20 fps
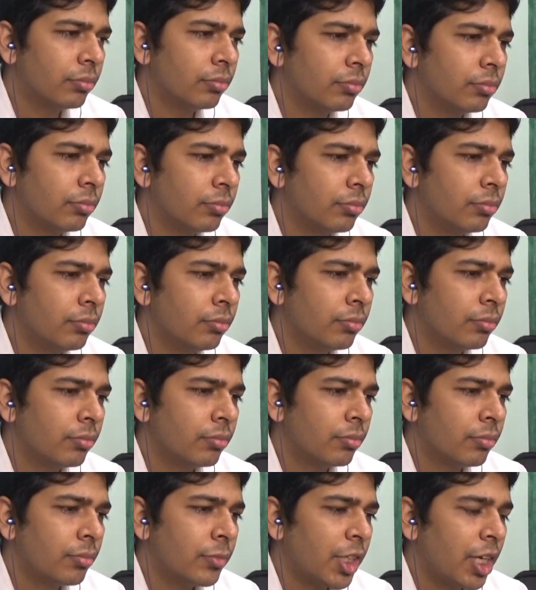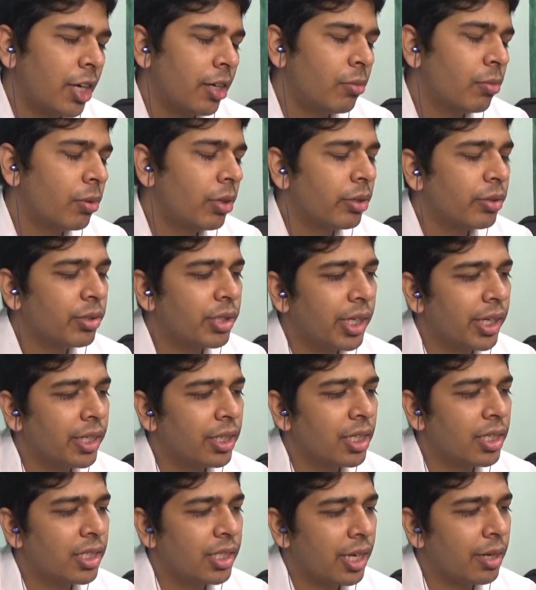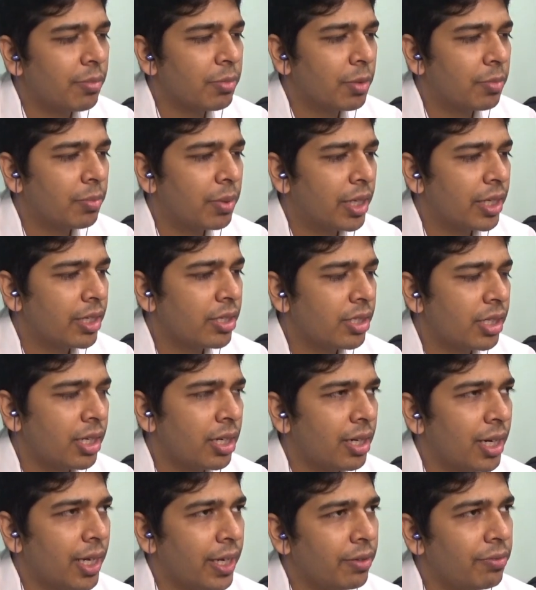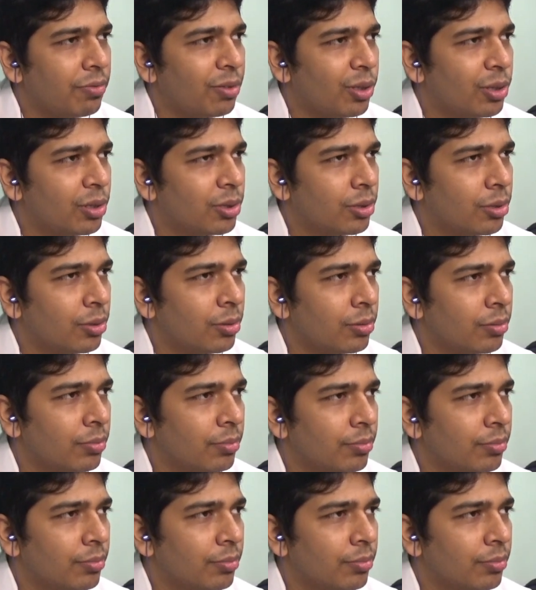Mm-hmm. And would you say the same applies in life also?